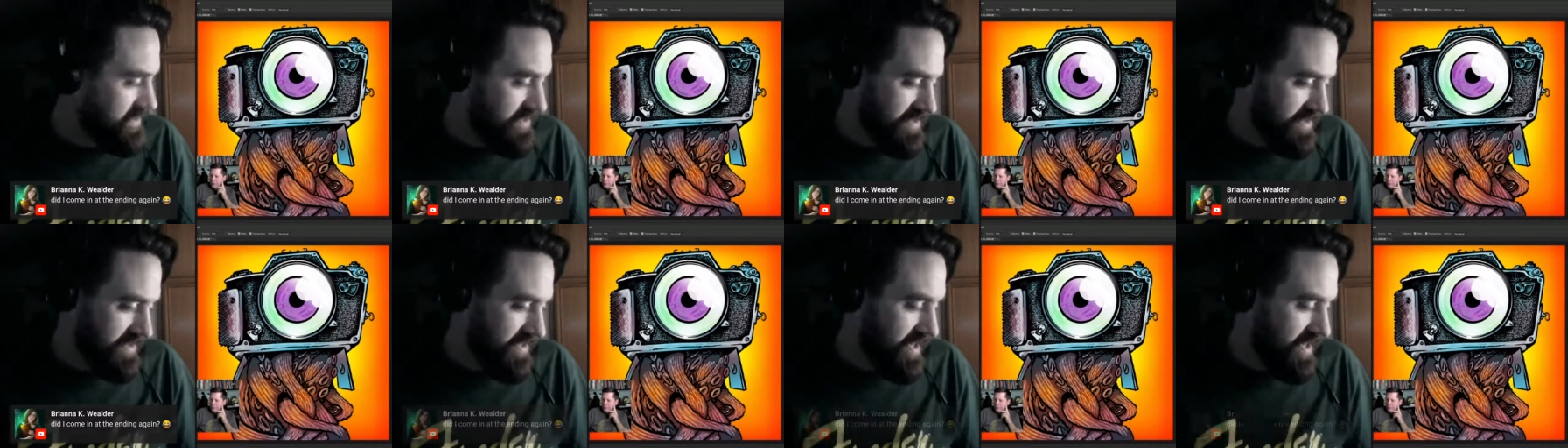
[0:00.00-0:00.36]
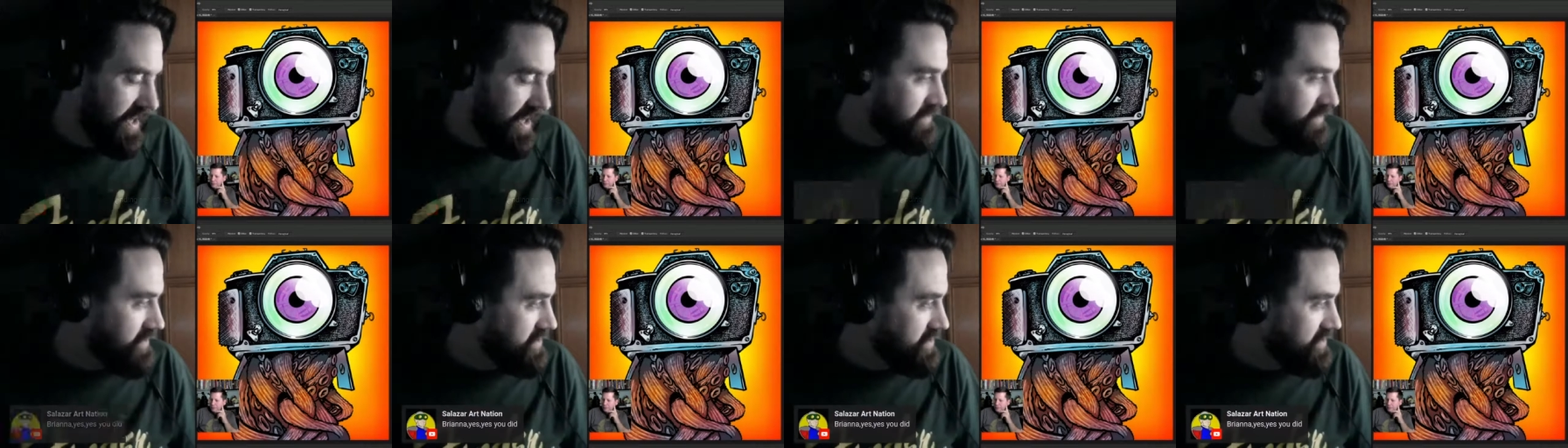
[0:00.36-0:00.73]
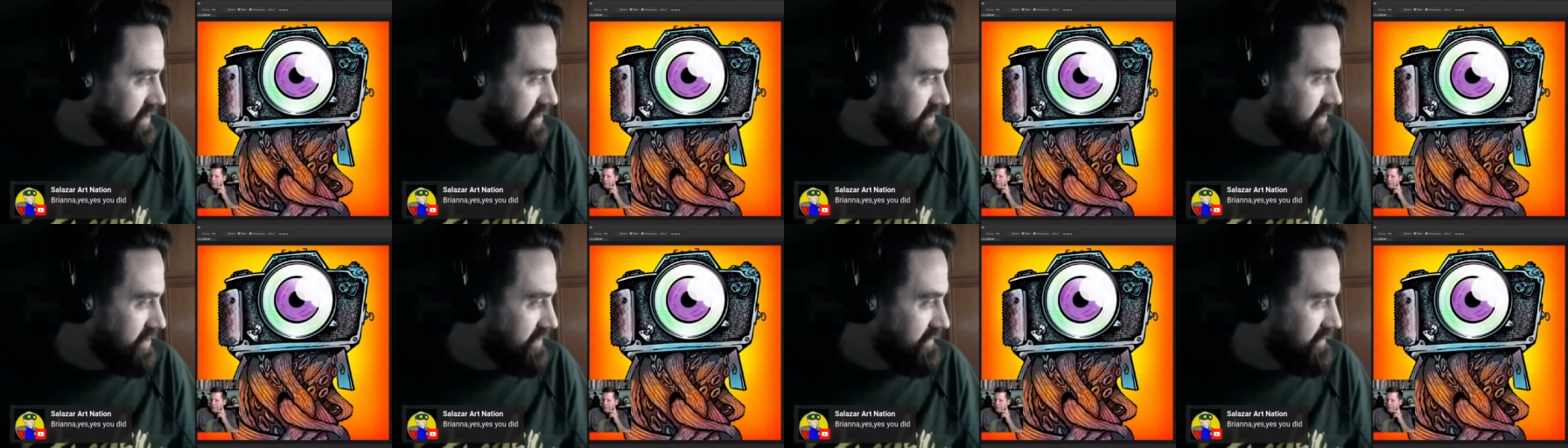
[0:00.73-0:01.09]
And I will tell
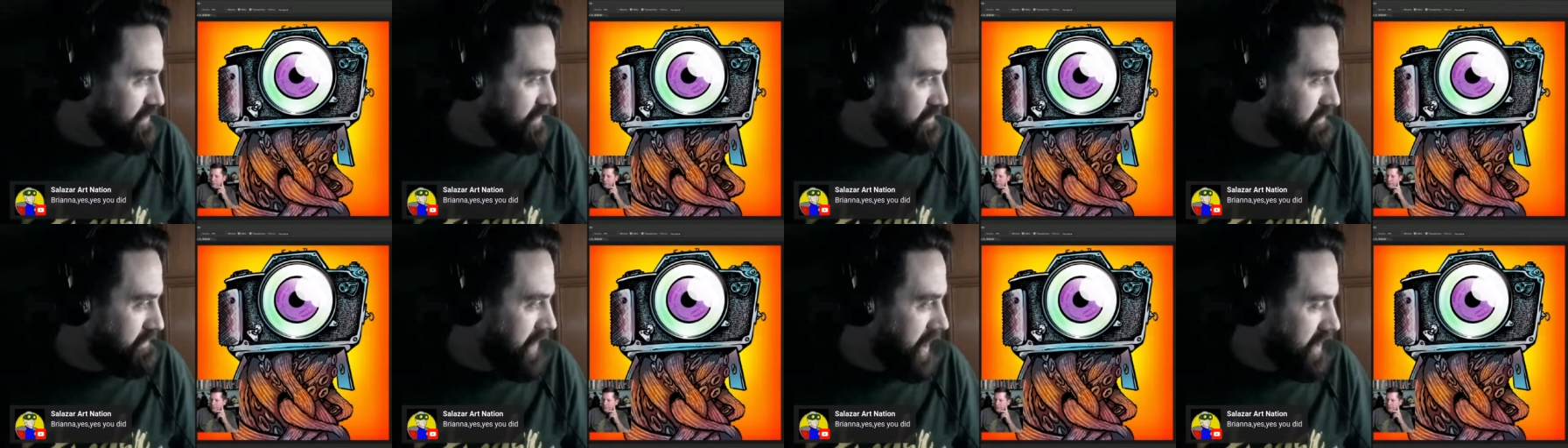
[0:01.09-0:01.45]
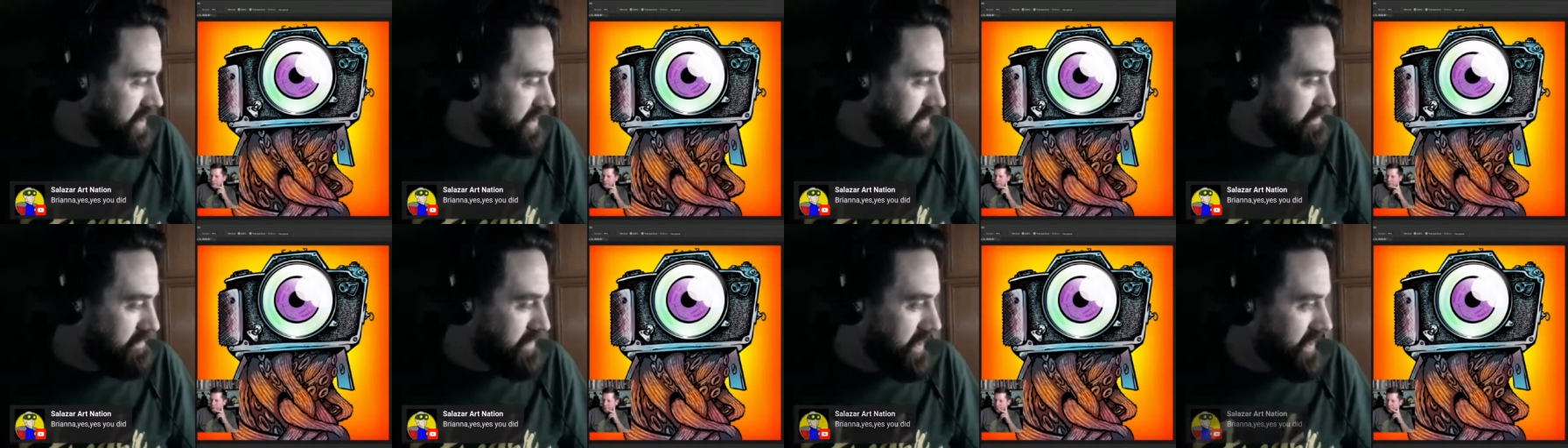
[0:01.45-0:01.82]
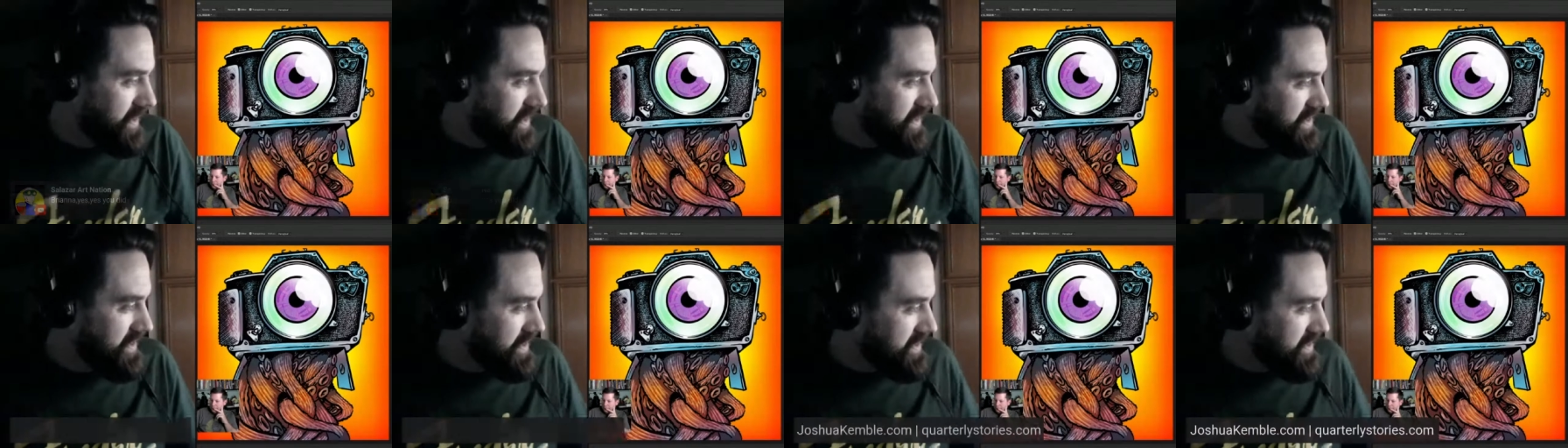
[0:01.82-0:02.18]
you, if you back up, like I
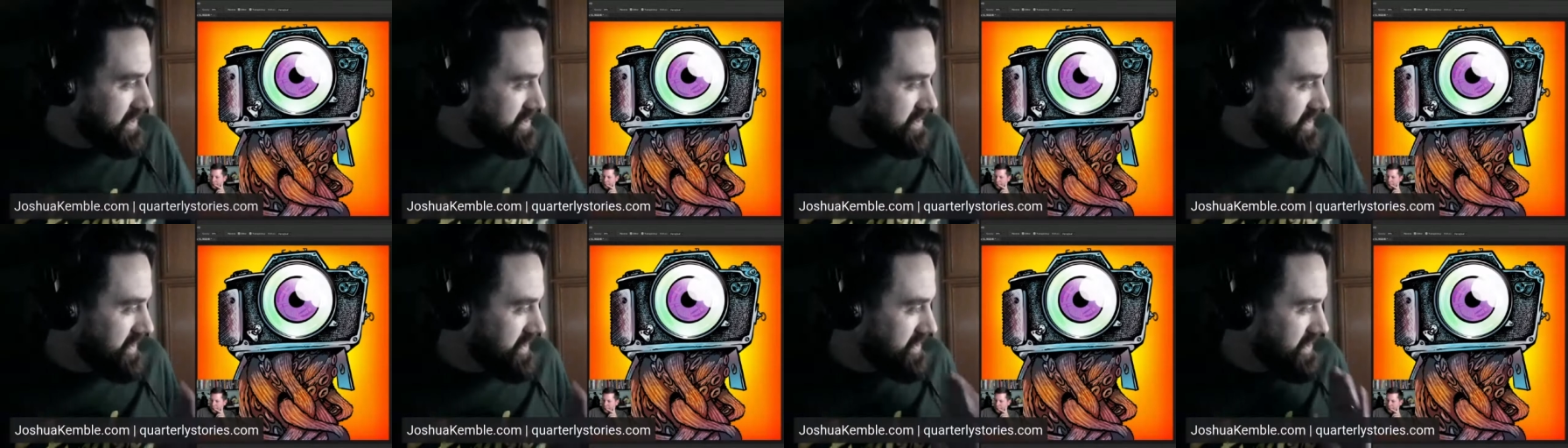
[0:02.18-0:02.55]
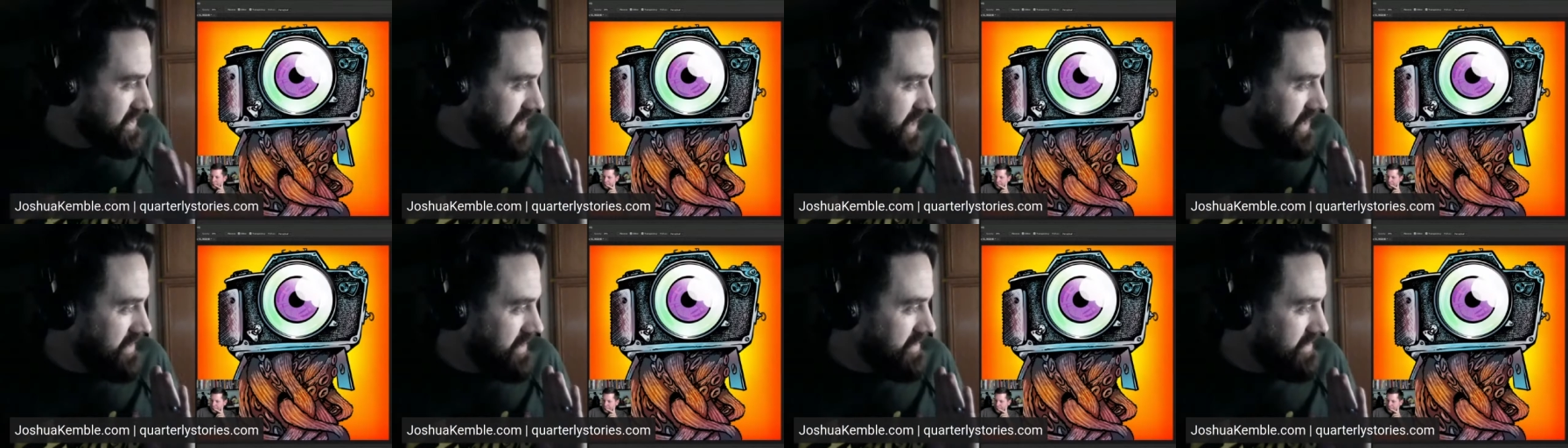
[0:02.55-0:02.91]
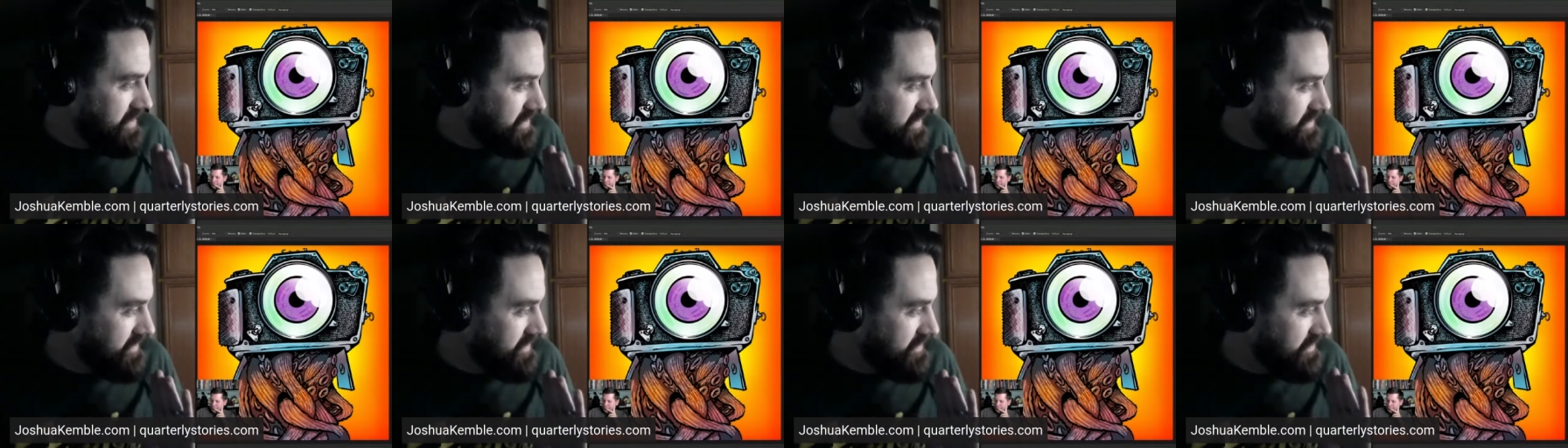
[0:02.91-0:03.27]
think it's like 10
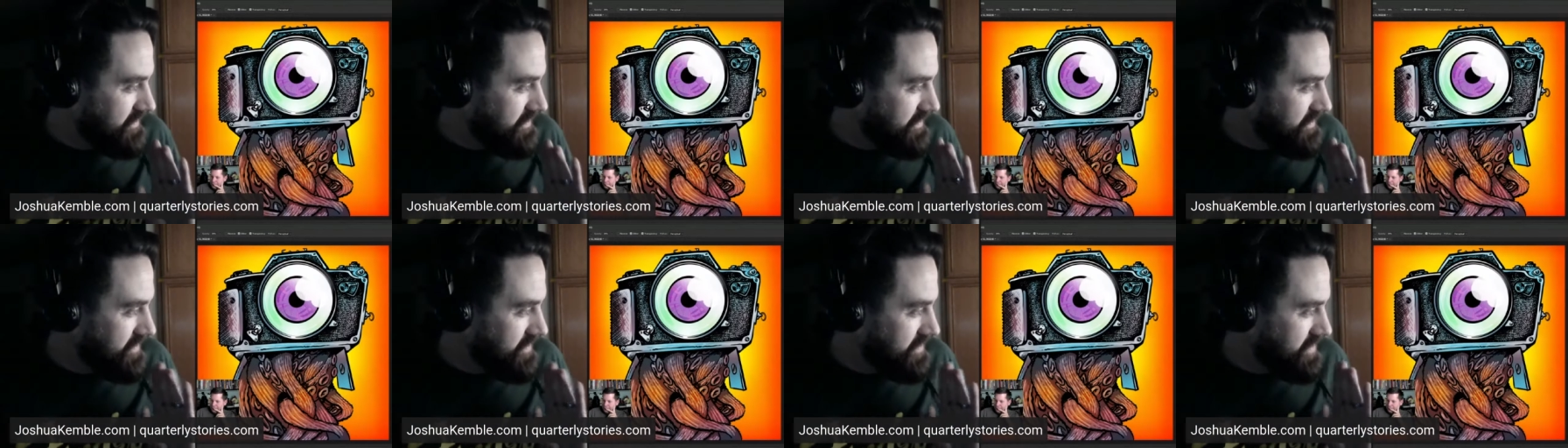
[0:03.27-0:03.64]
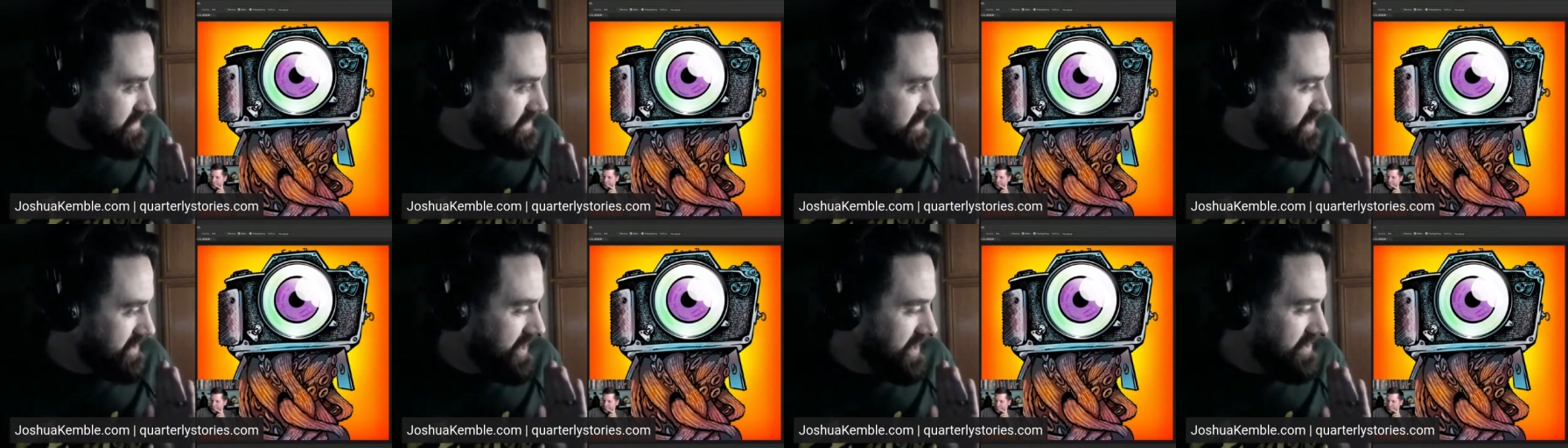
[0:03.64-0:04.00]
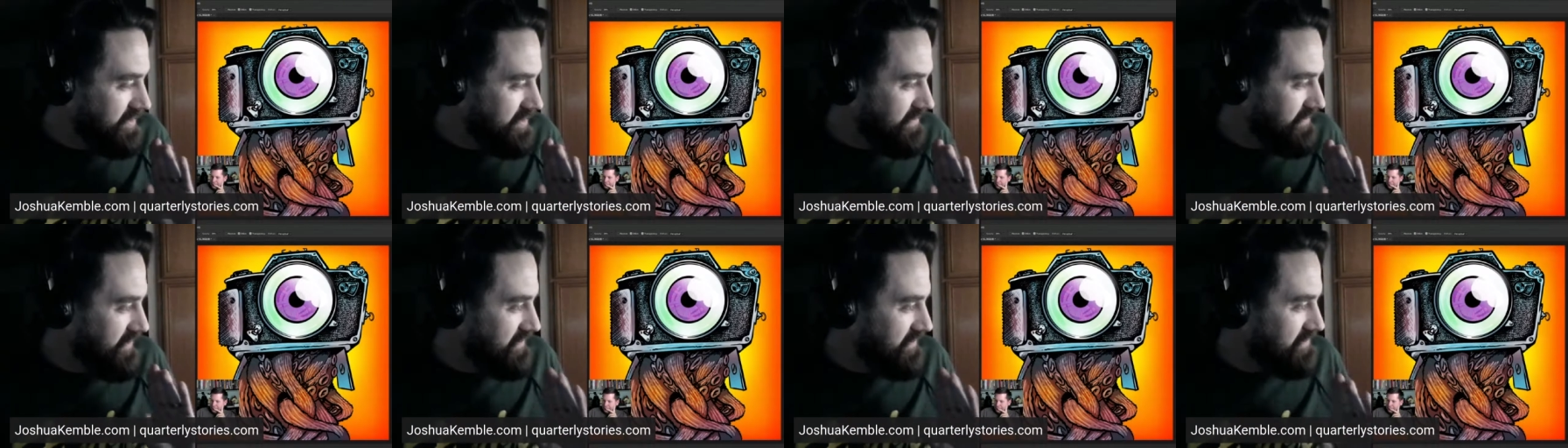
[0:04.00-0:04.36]
or
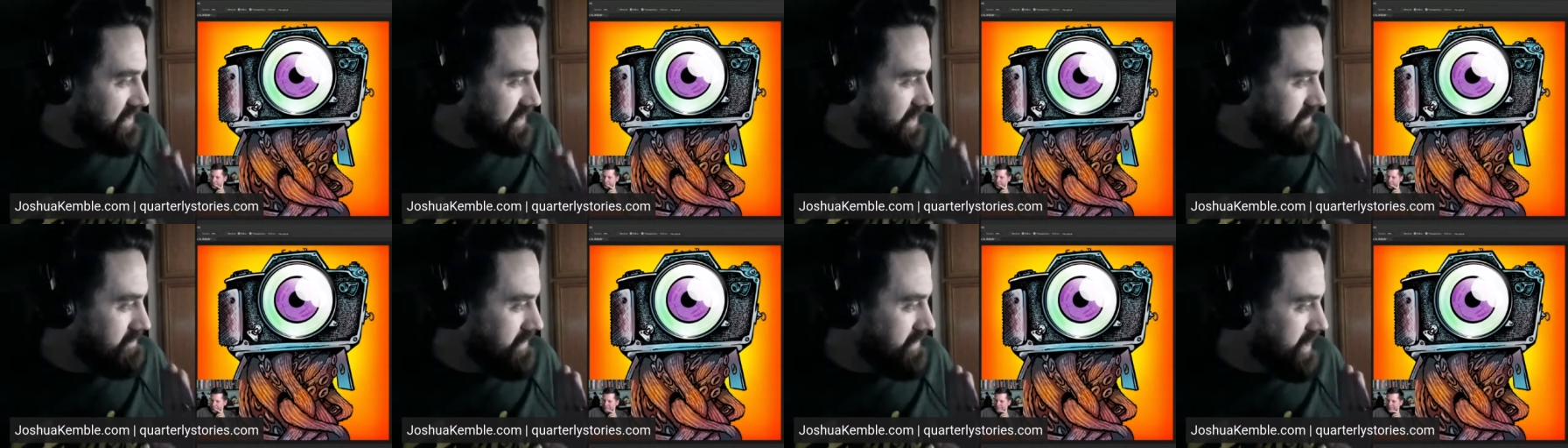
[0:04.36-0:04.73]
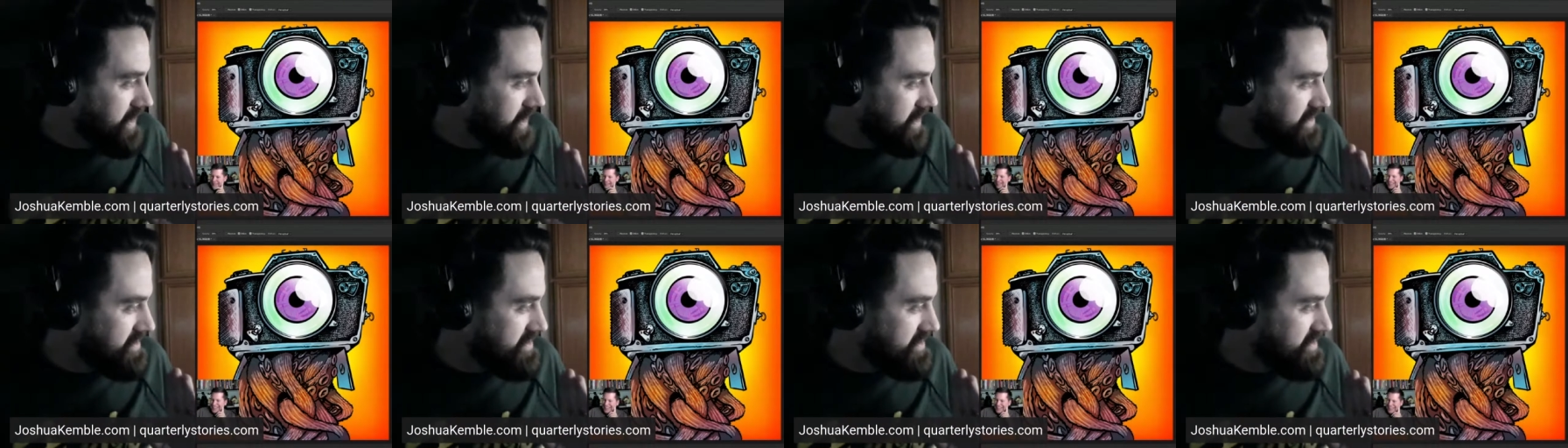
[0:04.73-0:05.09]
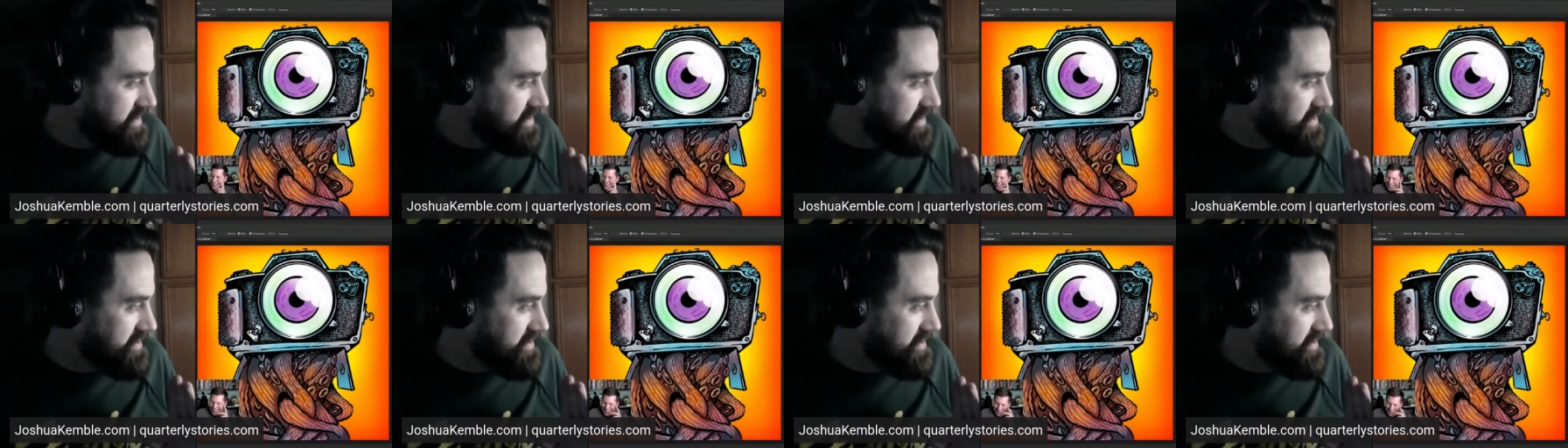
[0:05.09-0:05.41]
15 minutes,